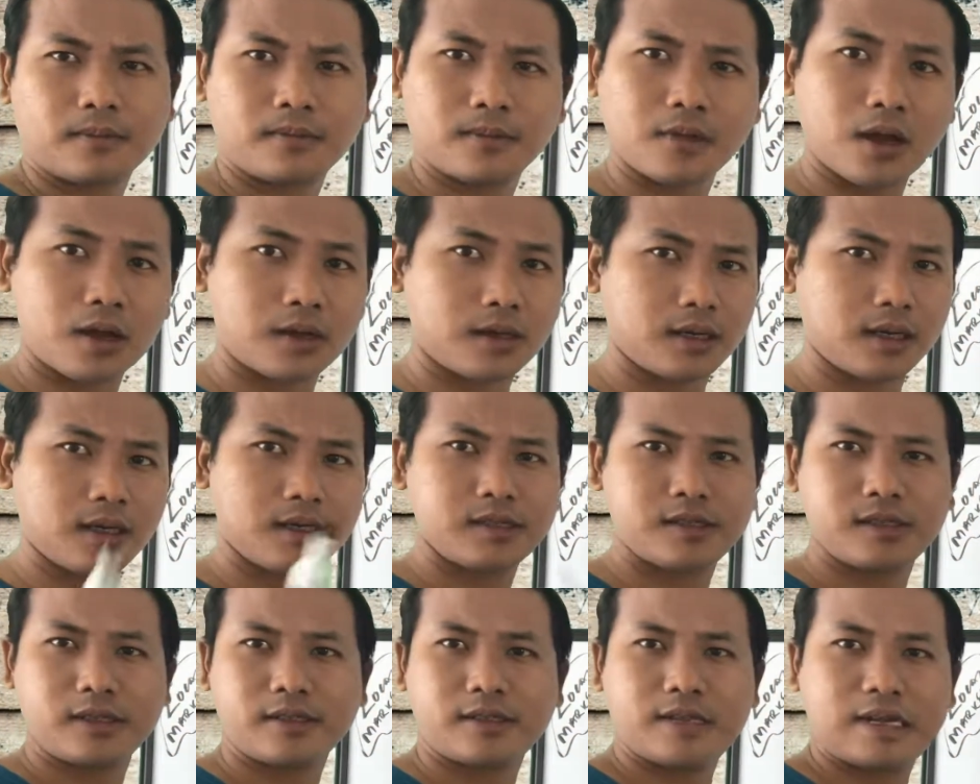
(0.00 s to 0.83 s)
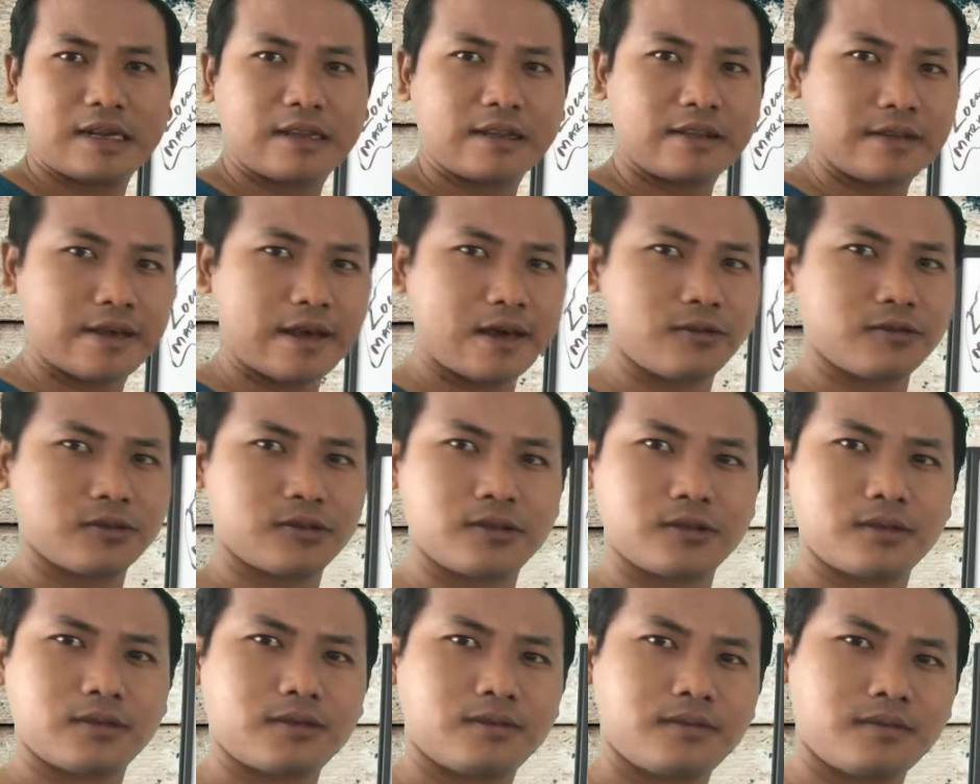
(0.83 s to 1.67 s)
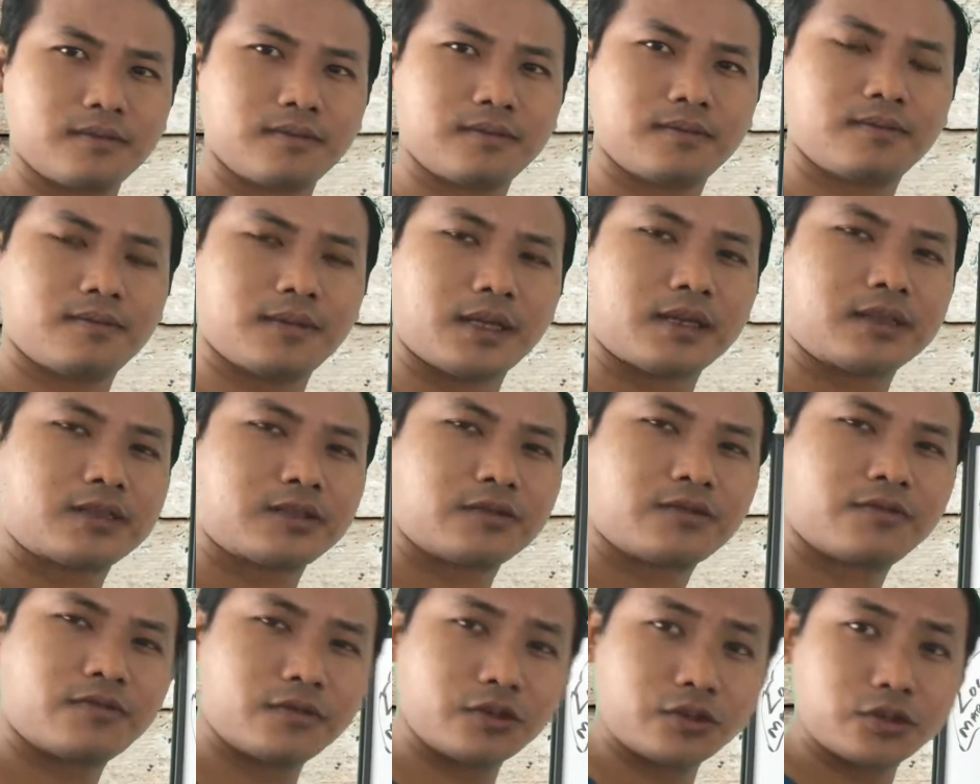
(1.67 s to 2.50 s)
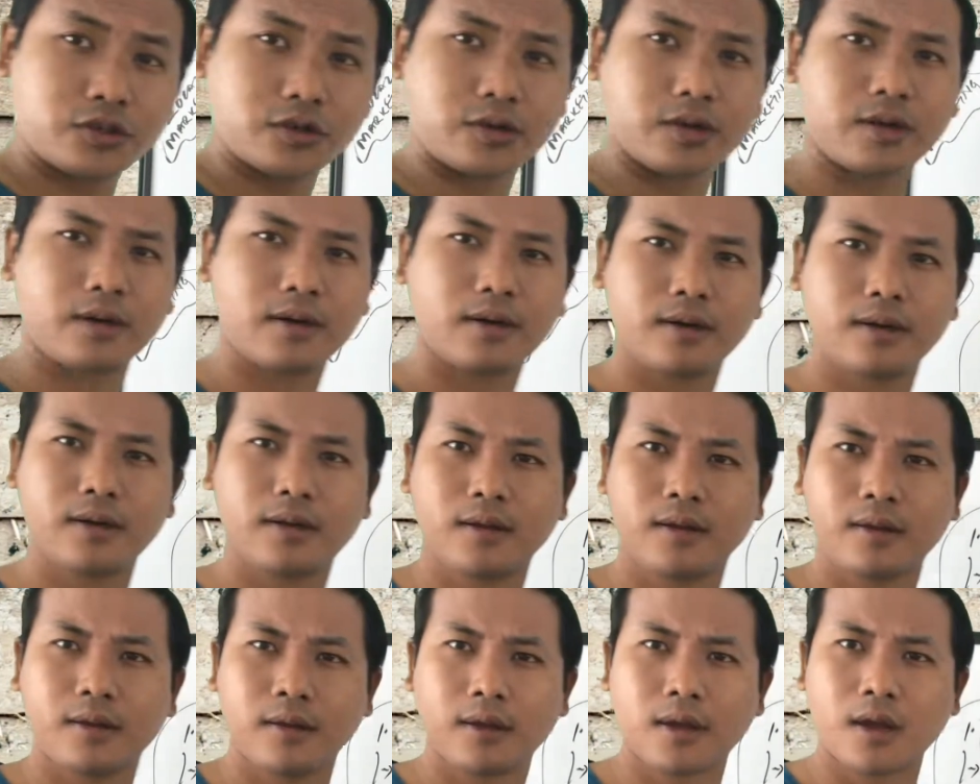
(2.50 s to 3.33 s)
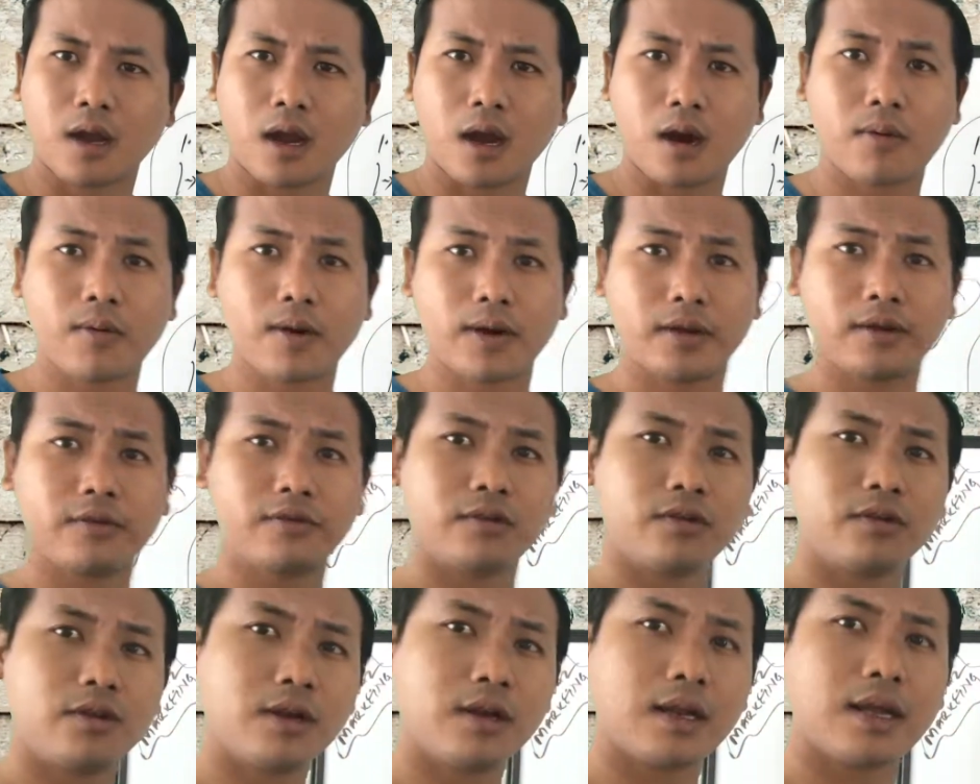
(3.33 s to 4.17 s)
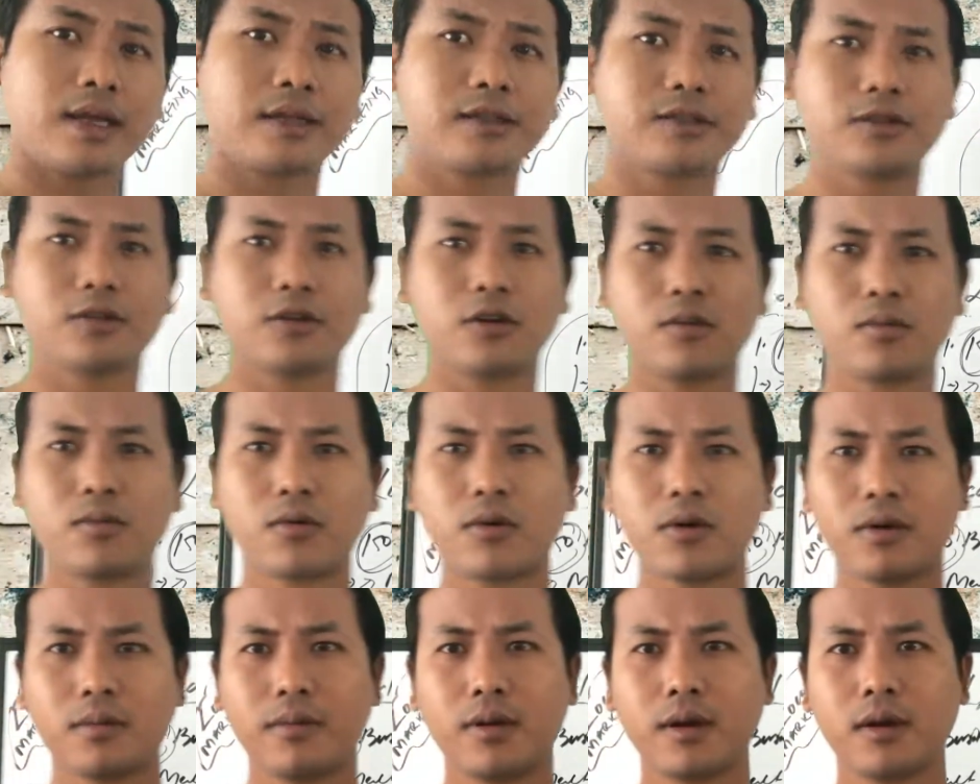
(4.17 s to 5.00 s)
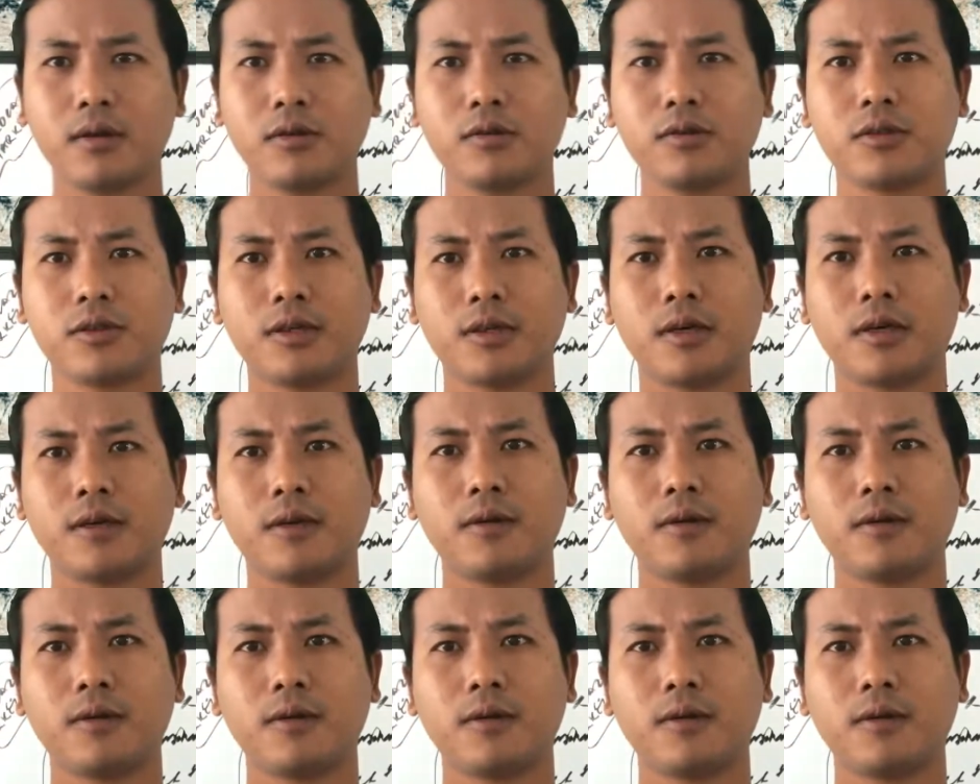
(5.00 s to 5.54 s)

Not less than 10,000, that's for sure. Alright, if you'd like to know more about,